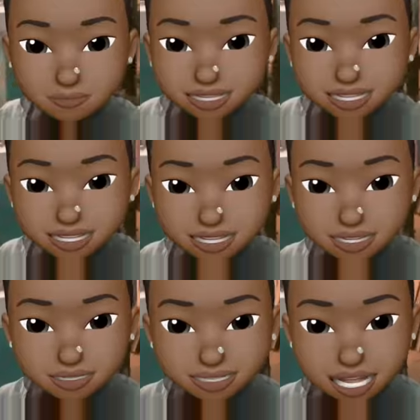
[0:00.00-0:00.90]
is the other
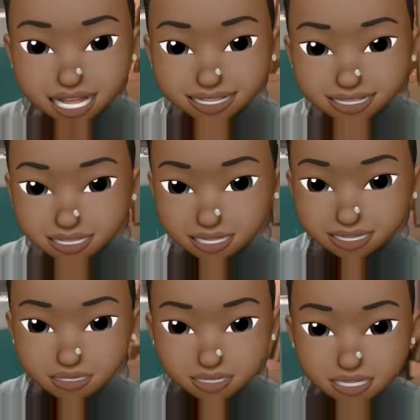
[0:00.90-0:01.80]
side that
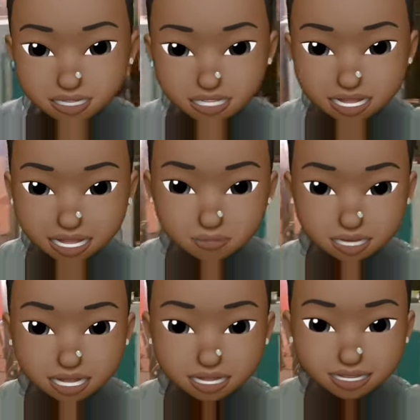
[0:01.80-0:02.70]
also needs
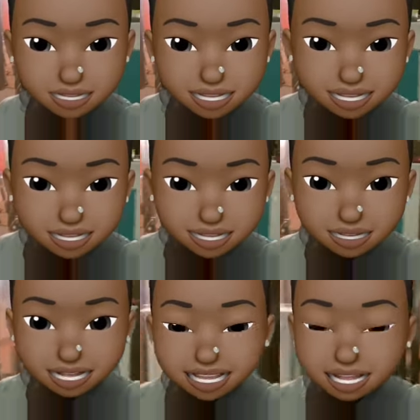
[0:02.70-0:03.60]
drywall.
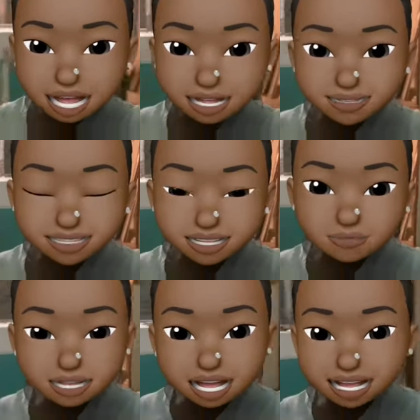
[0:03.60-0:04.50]
And obviously we're
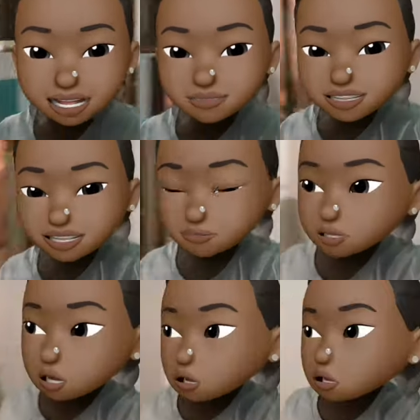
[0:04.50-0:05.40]
not covering up the
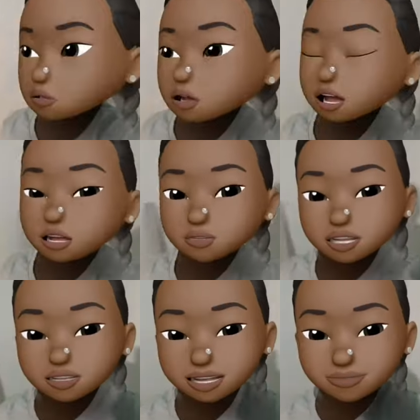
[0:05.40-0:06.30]
whole wall. We
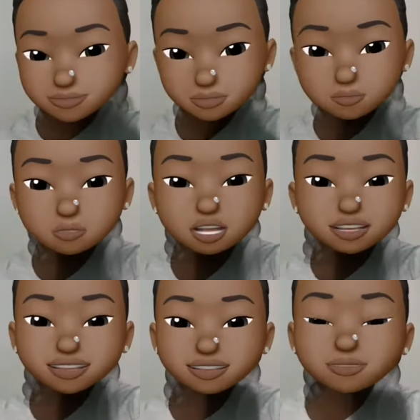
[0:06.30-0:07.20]
do have
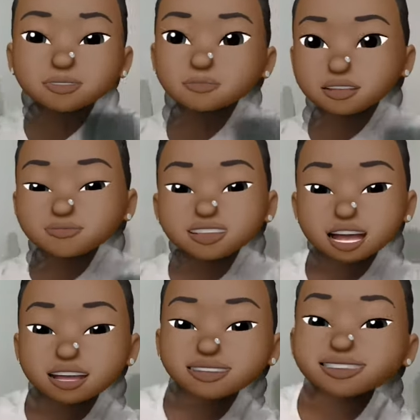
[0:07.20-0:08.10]
doorways on both
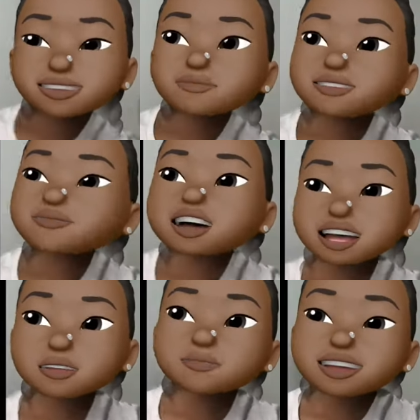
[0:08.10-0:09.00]
sides of the
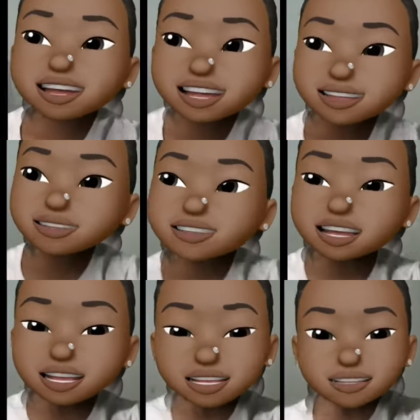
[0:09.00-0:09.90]
fireplace.
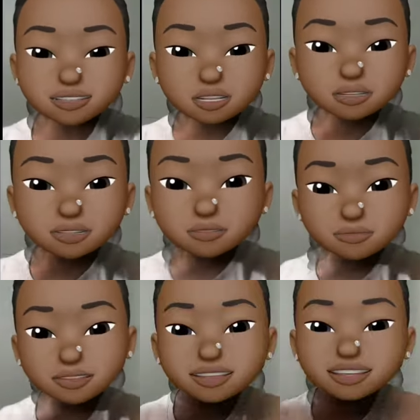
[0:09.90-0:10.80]
So we're
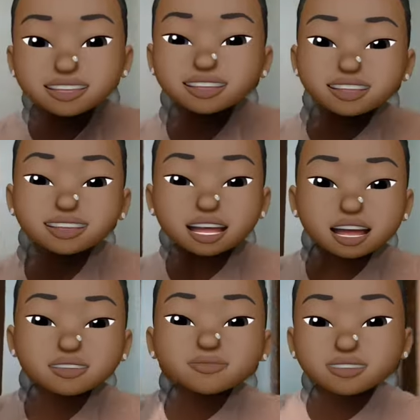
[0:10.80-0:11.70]
really just
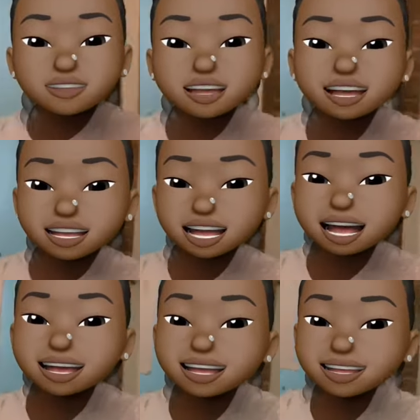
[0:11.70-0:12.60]
covering
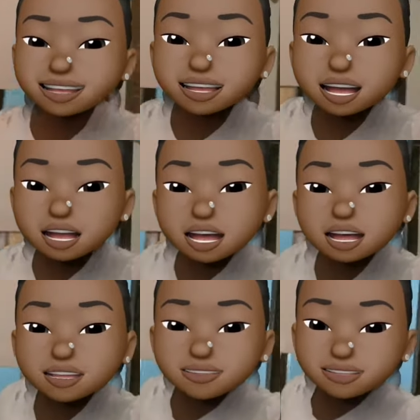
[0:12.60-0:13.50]
like
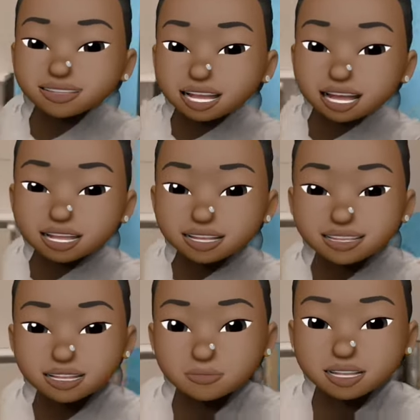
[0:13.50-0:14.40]
all the studs,
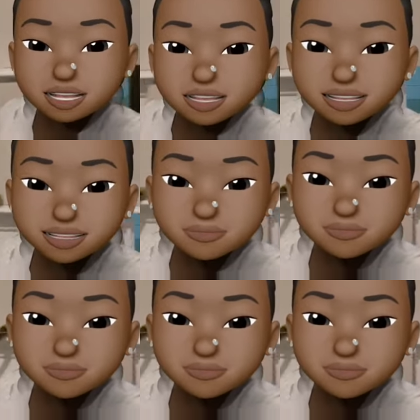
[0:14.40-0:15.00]
and we're gonna,